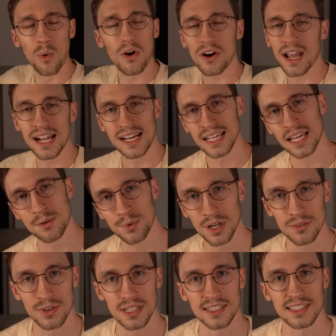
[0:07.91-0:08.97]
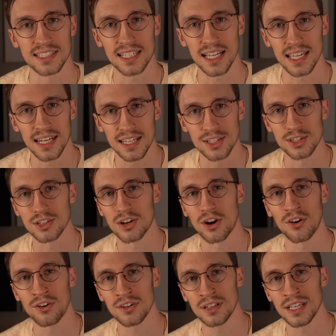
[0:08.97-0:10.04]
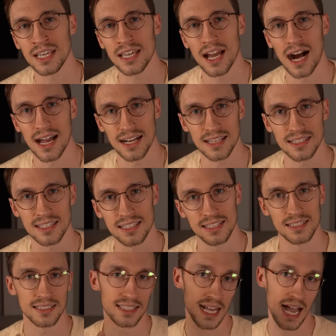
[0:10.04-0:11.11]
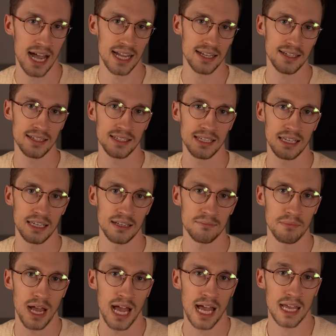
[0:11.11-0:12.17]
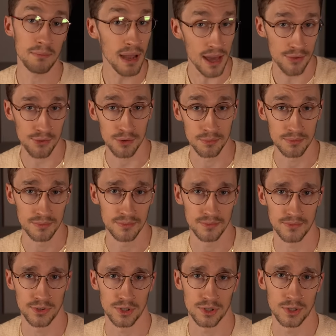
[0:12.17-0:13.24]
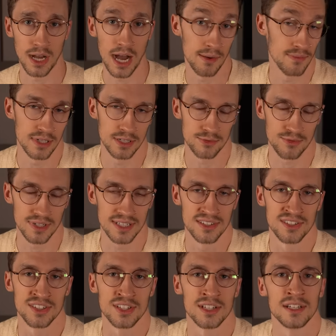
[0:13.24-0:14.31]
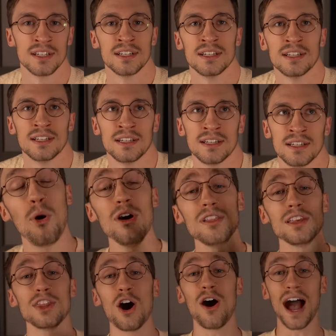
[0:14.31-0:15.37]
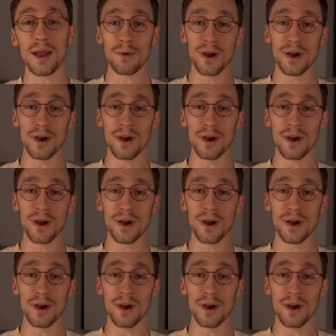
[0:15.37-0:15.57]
worry, I didn't get rid of it. It is currently on its side in my bathroom, for obvious reasons. More importantly, though,